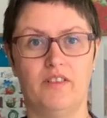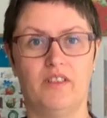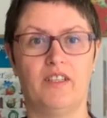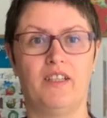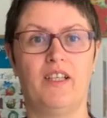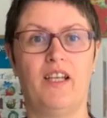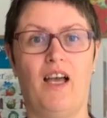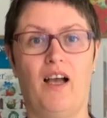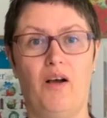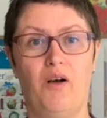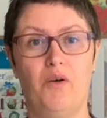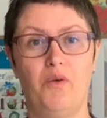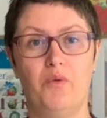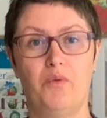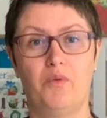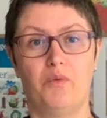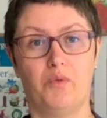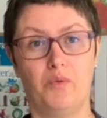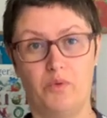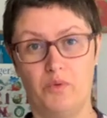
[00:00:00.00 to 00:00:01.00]
now
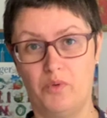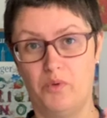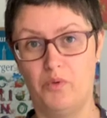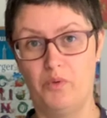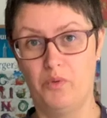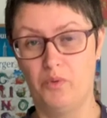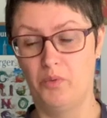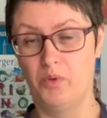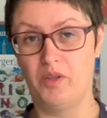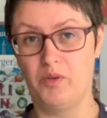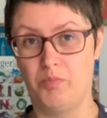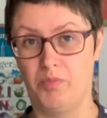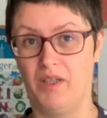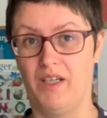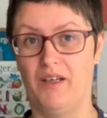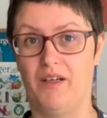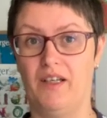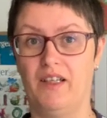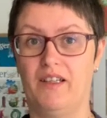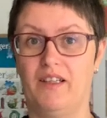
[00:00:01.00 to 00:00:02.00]
would be
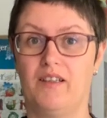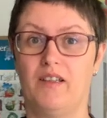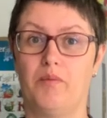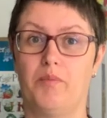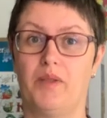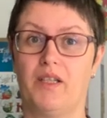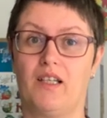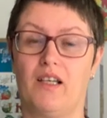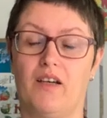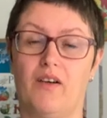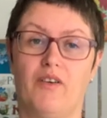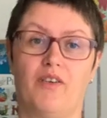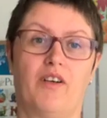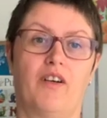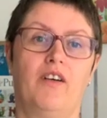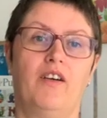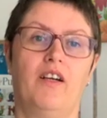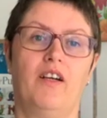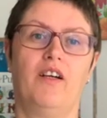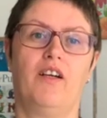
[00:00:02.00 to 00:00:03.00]
a little bit
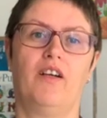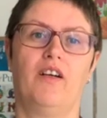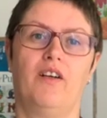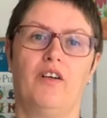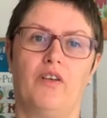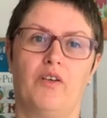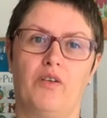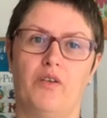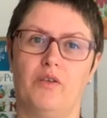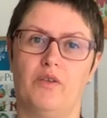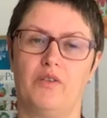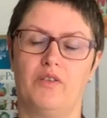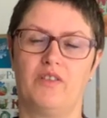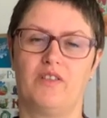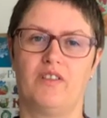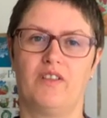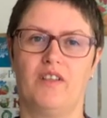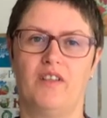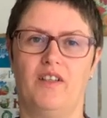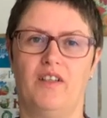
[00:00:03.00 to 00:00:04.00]
longer,
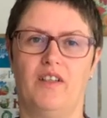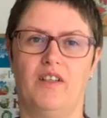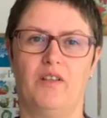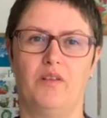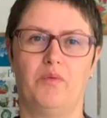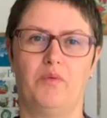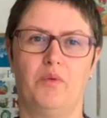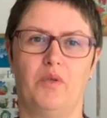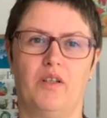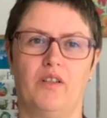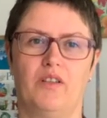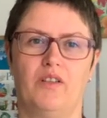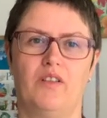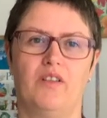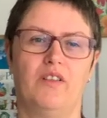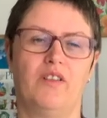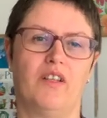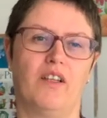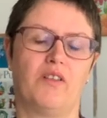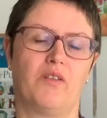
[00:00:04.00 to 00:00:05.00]
because I want
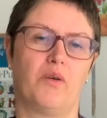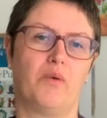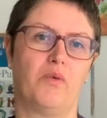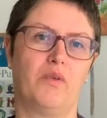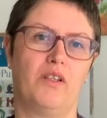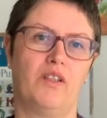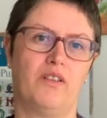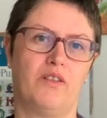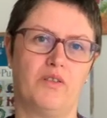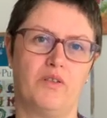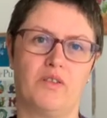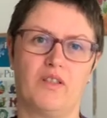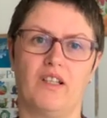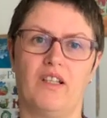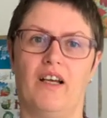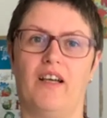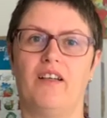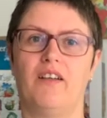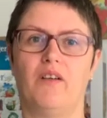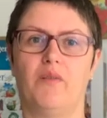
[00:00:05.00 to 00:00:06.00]
not only to
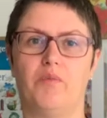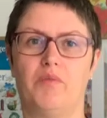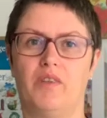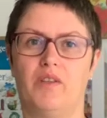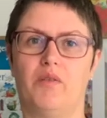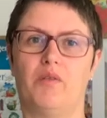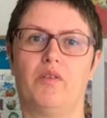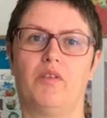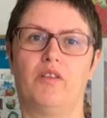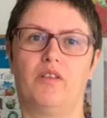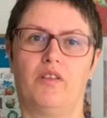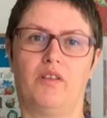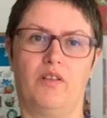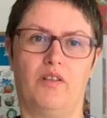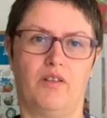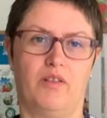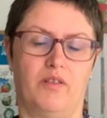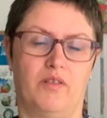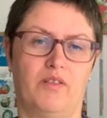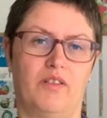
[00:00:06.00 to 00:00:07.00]
slide under
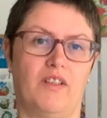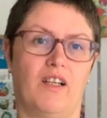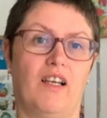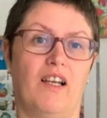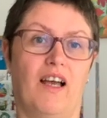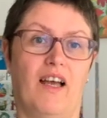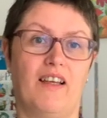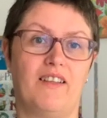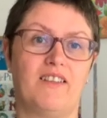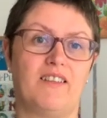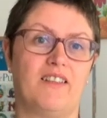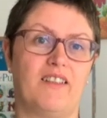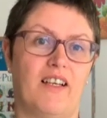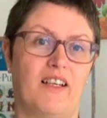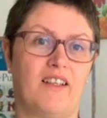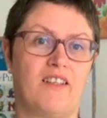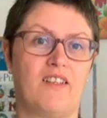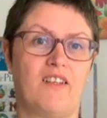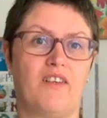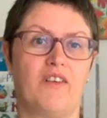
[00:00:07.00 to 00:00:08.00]
the last
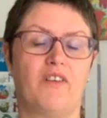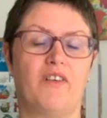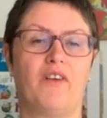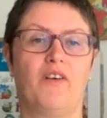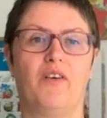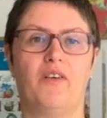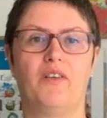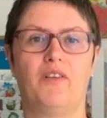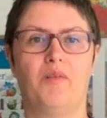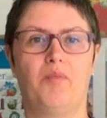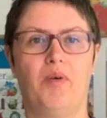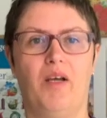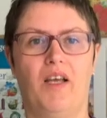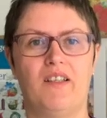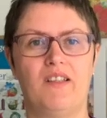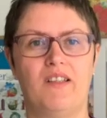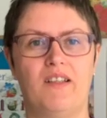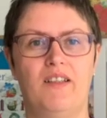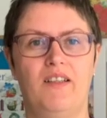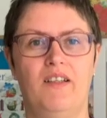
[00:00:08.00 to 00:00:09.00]
section on the
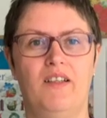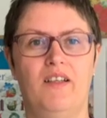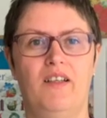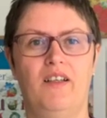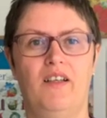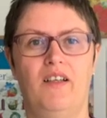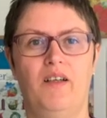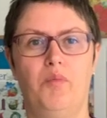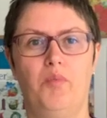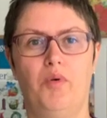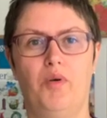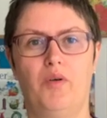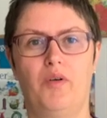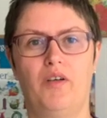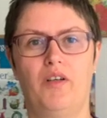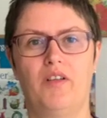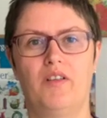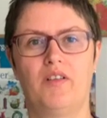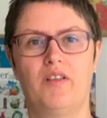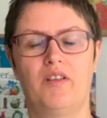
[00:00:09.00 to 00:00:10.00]
puzzle
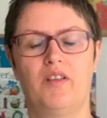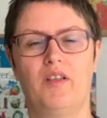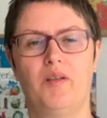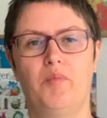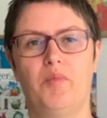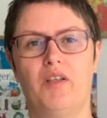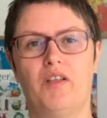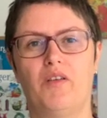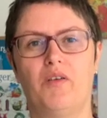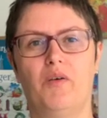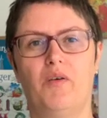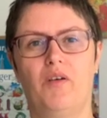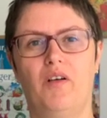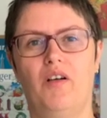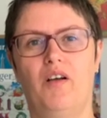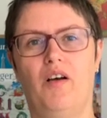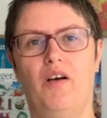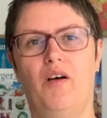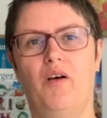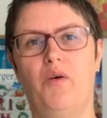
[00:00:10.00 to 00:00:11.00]
board, but
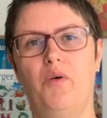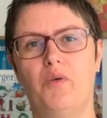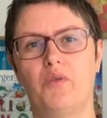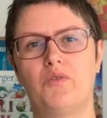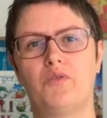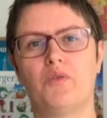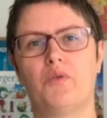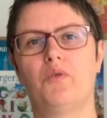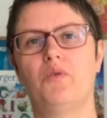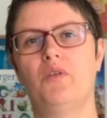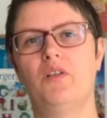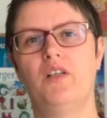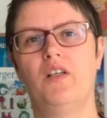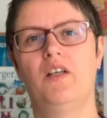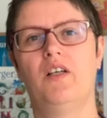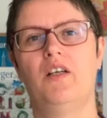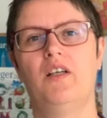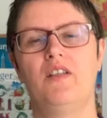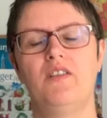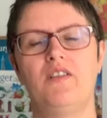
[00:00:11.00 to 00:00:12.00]
also
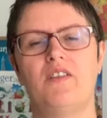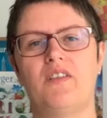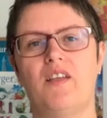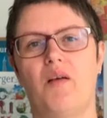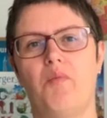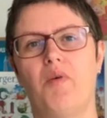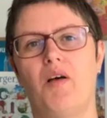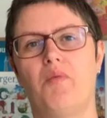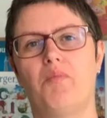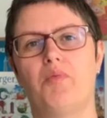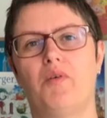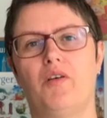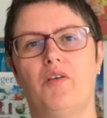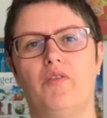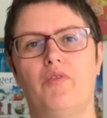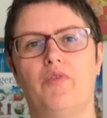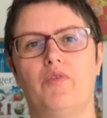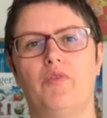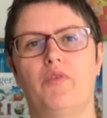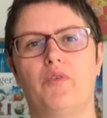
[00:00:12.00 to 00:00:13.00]
sum up
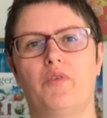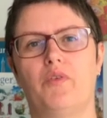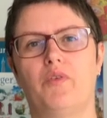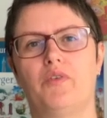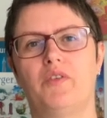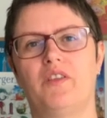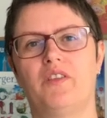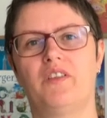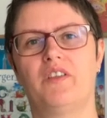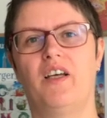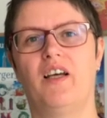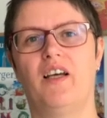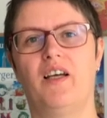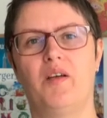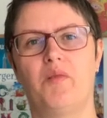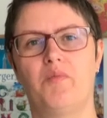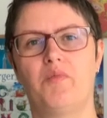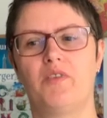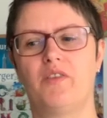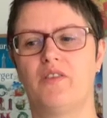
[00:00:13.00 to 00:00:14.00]
of all the
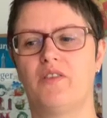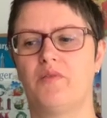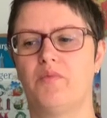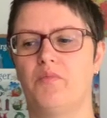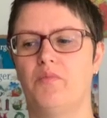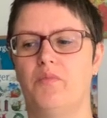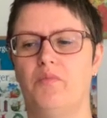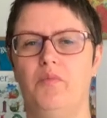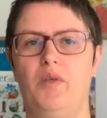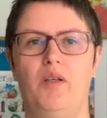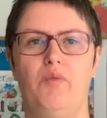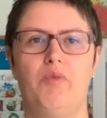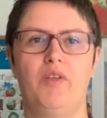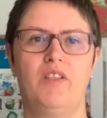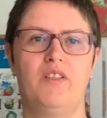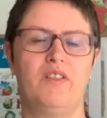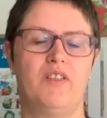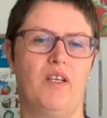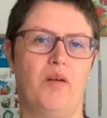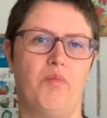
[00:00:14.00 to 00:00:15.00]
times, maybe
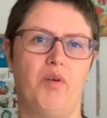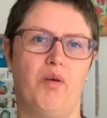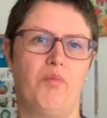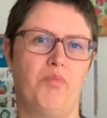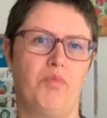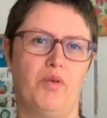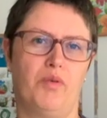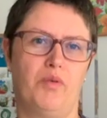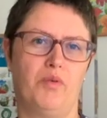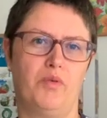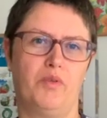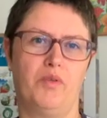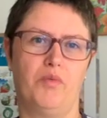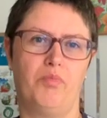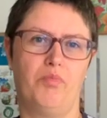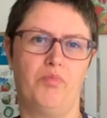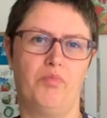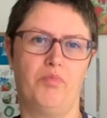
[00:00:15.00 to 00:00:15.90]
sum up all the